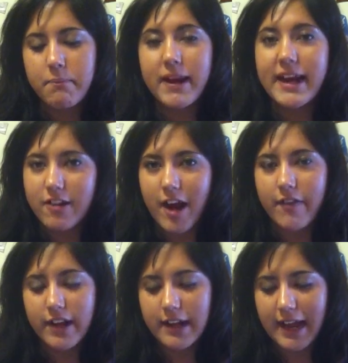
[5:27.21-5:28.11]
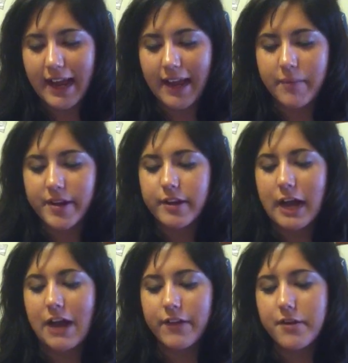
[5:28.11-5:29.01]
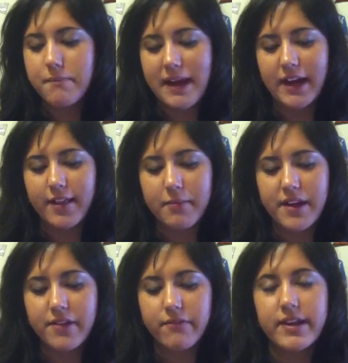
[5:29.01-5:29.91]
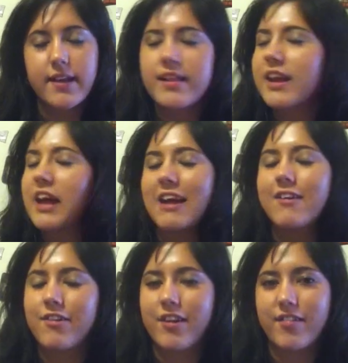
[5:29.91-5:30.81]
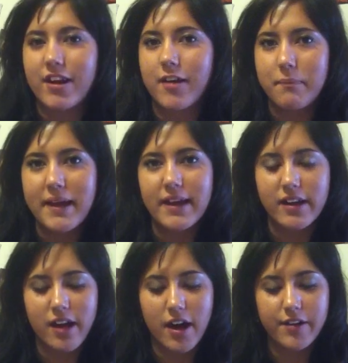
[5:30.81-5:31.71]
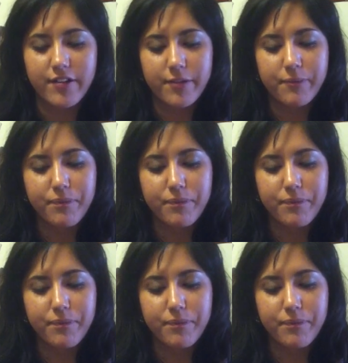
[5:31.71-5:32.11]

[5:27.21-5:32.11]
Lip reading: but I drown the shame, drown the embarrassment, which is the characteristic of being a cunt.